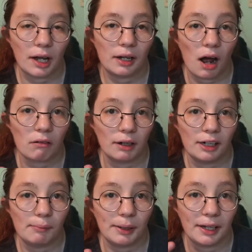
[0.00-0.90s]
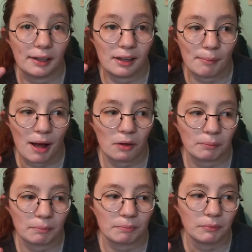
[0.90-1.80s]
and not read it because it's about
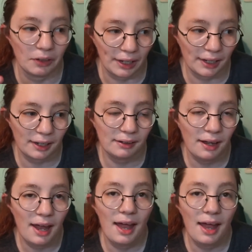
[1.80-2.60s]
Lincoln.